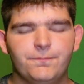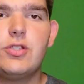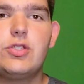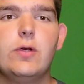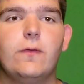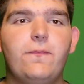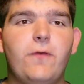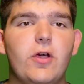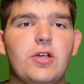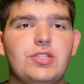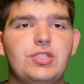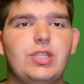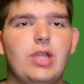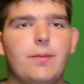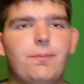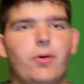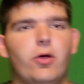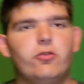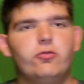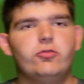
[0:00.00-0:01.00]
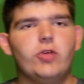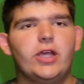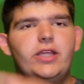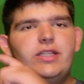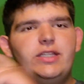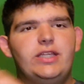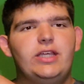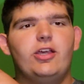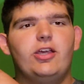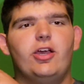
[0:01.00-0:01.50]
So first up,
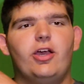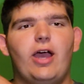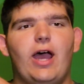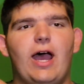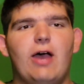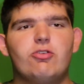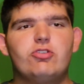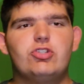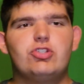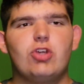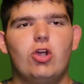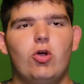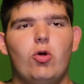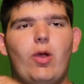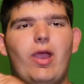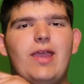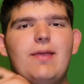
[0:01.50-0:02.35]
right here, I'll show